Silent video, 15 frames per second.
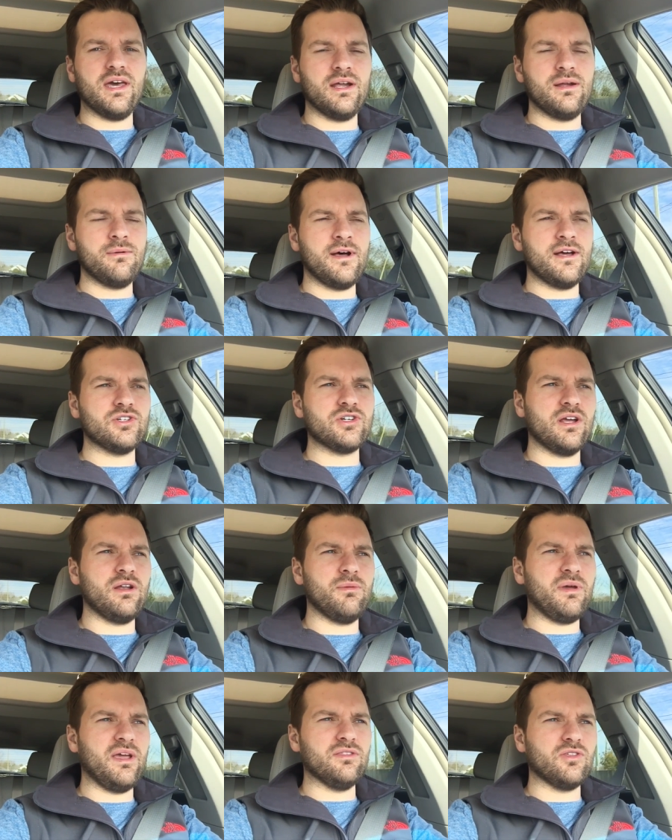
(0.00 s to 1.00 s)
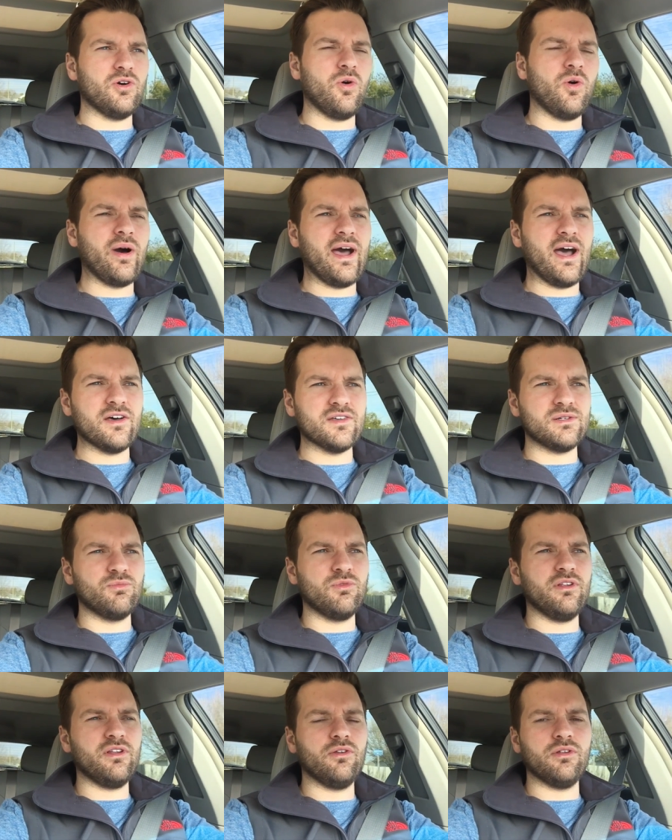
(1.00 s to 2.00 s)
And I'm not trying to paint the whole house.
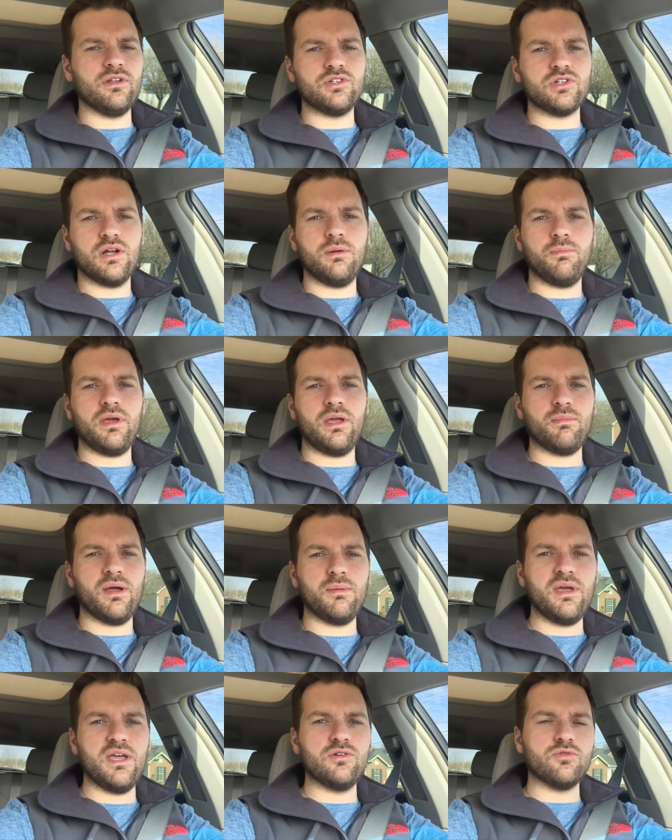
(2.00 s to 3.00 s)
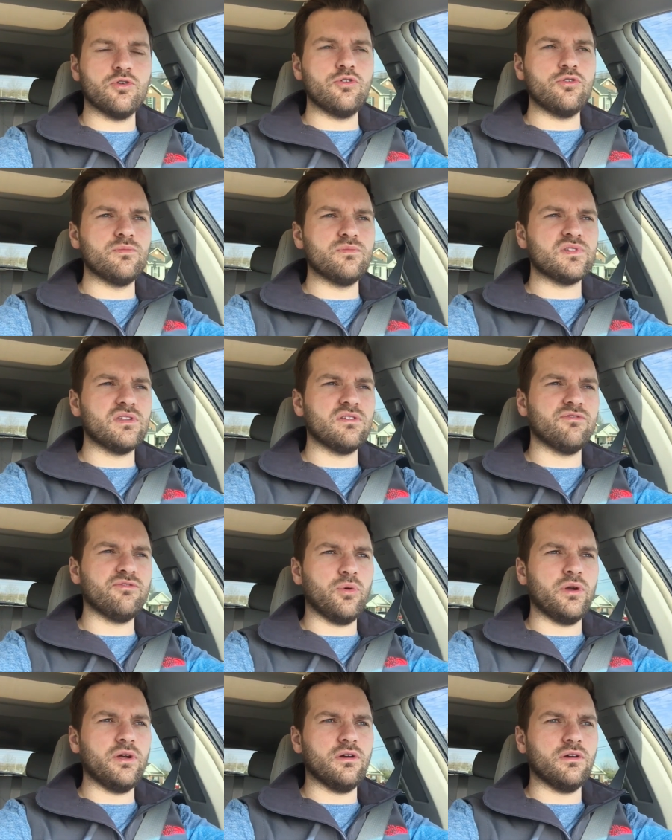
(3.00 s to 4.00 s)
I'm really only trying to paint my main rooms, the
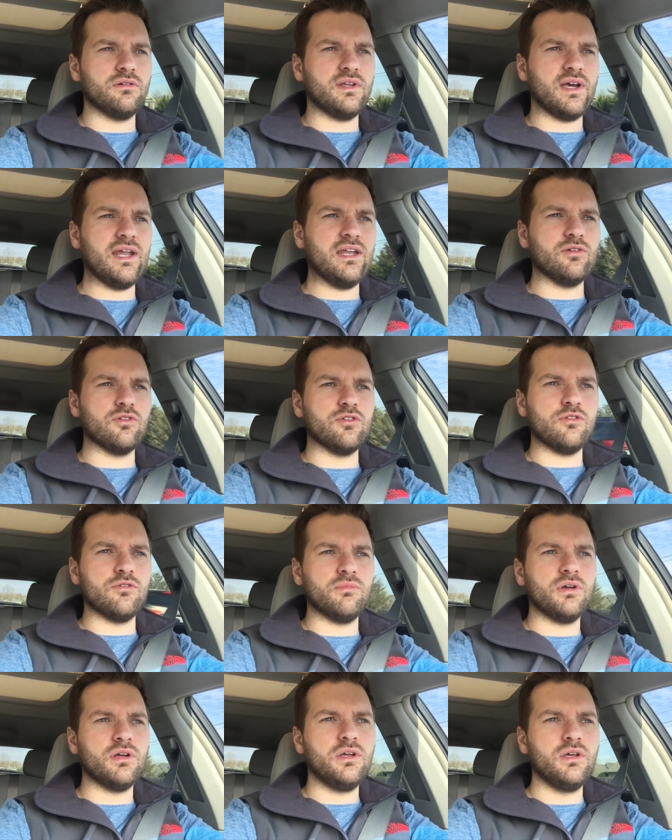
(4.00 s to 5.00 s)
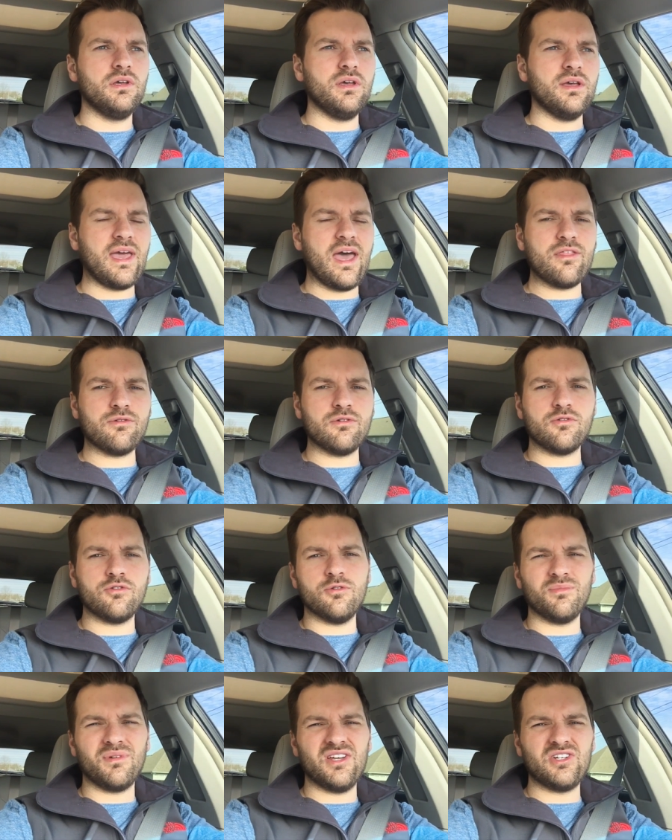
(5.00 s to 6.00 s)
foyer, dining room, gathering
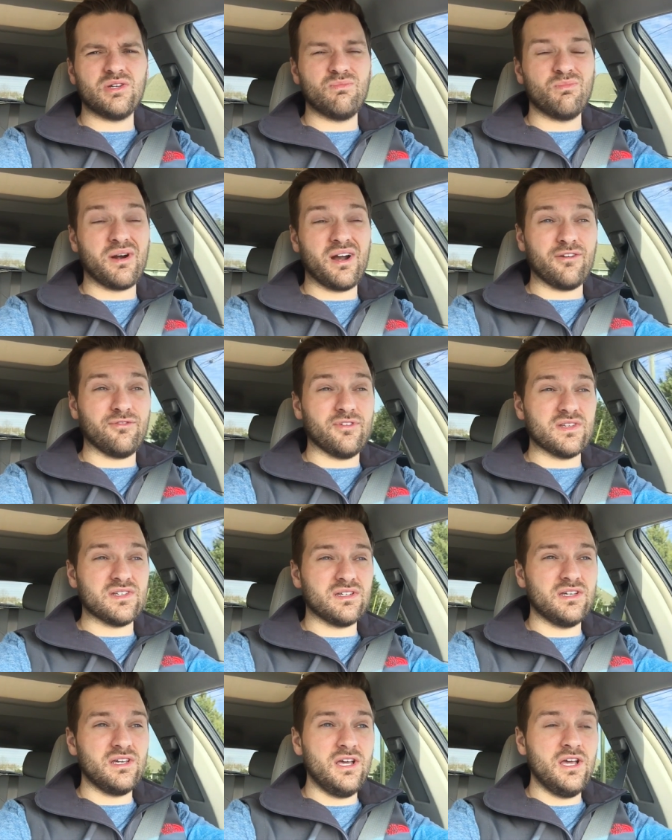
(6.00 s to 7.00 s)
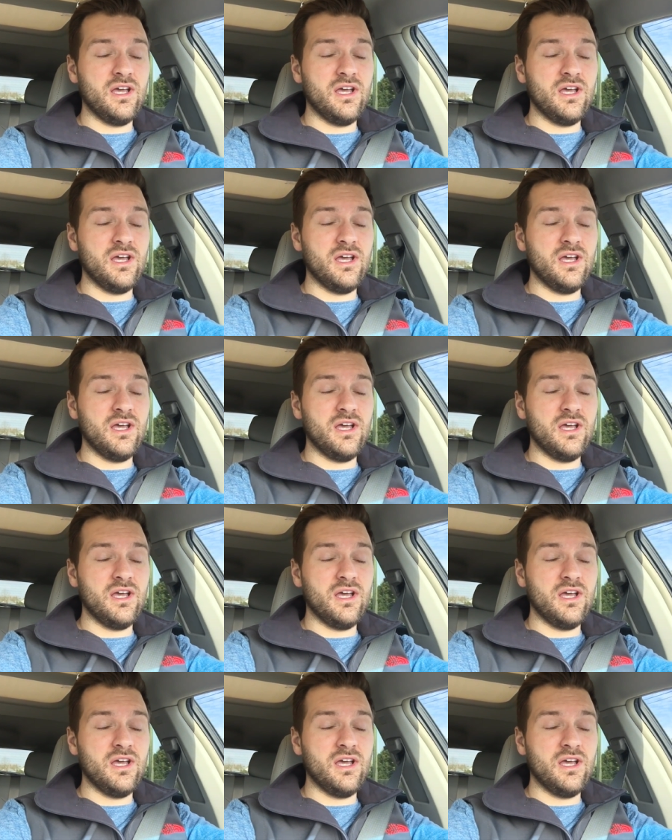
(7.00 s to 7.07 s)
room, kitchen, breakfast.